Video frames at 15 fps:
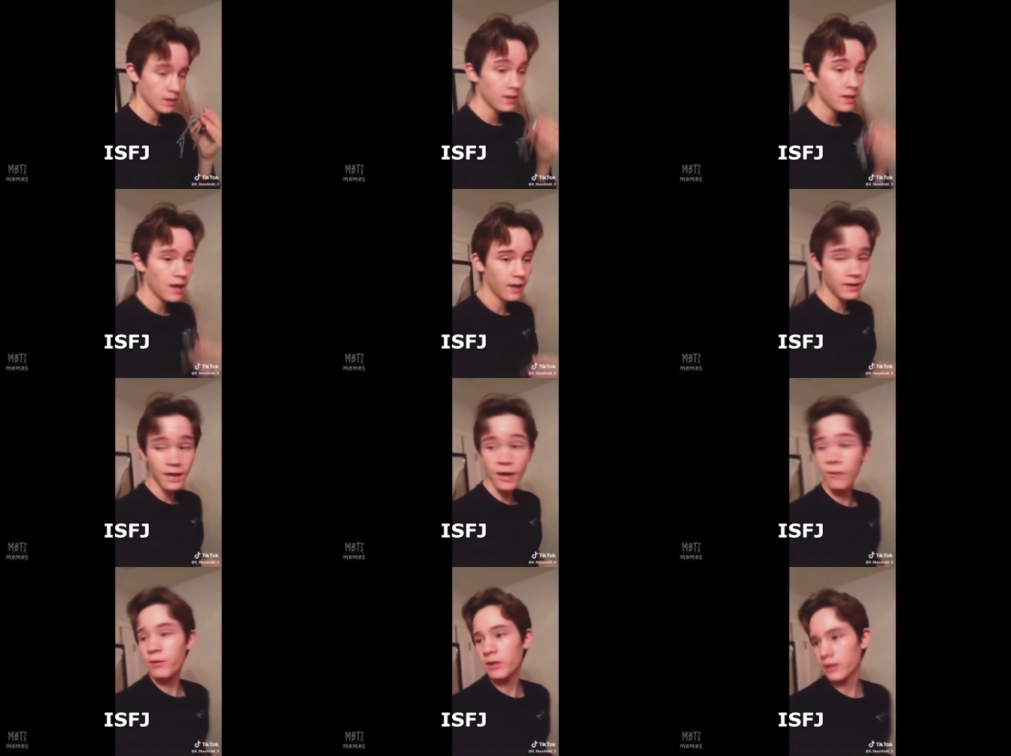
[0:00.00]
Yeah, and
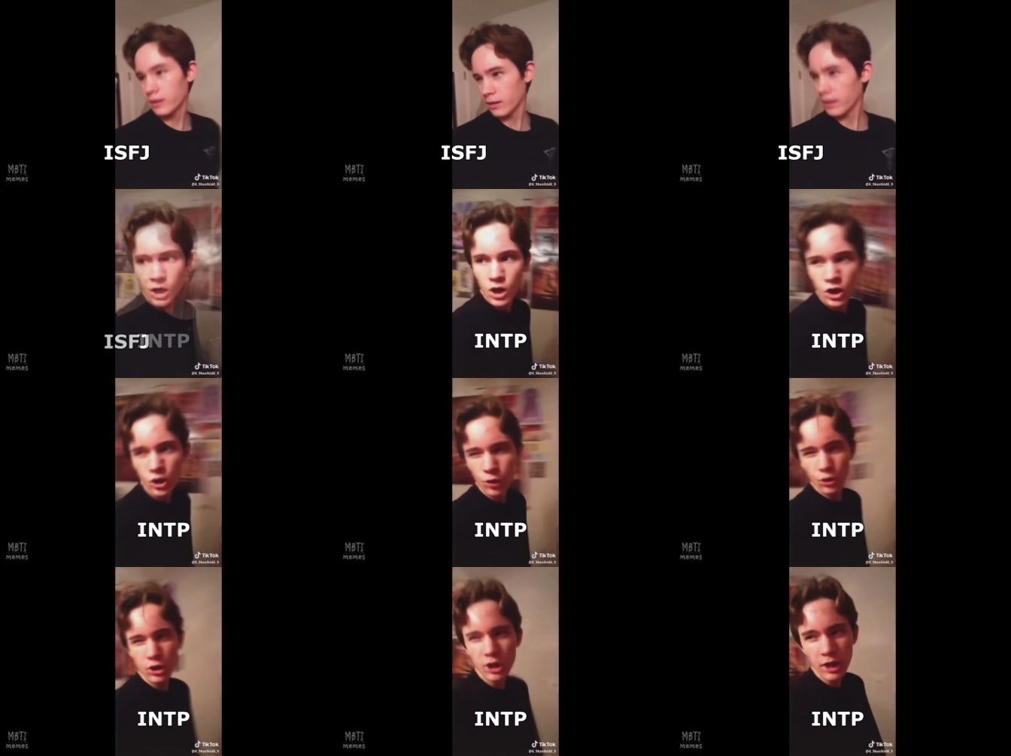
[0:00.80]
how are you gonna leave?
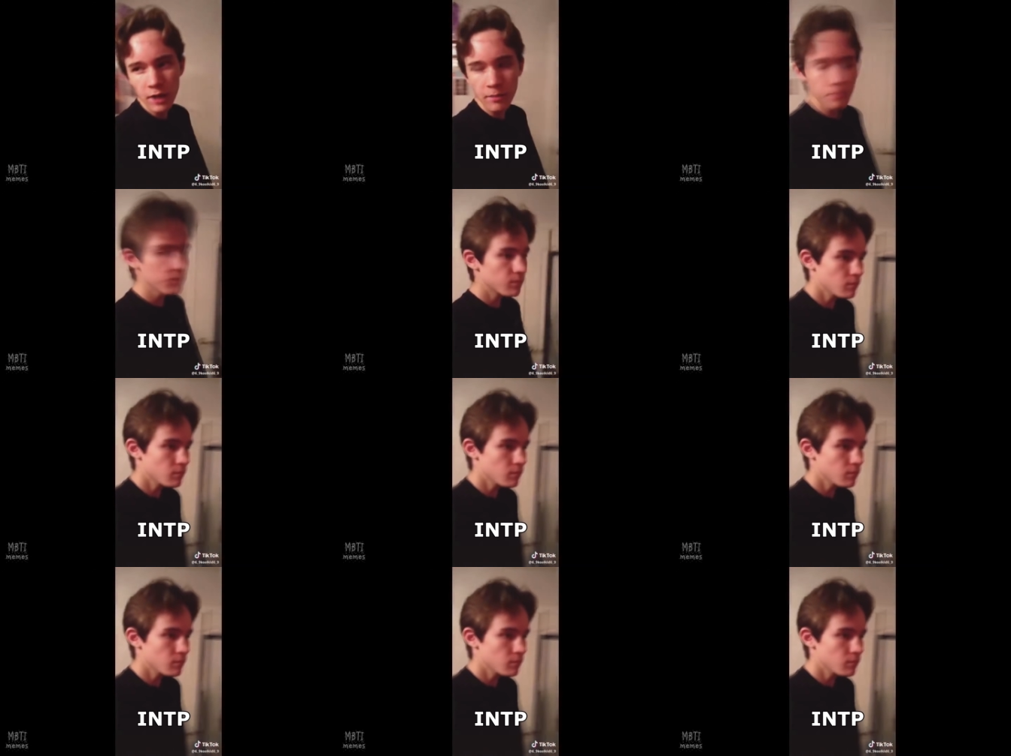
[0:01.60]
You'll see.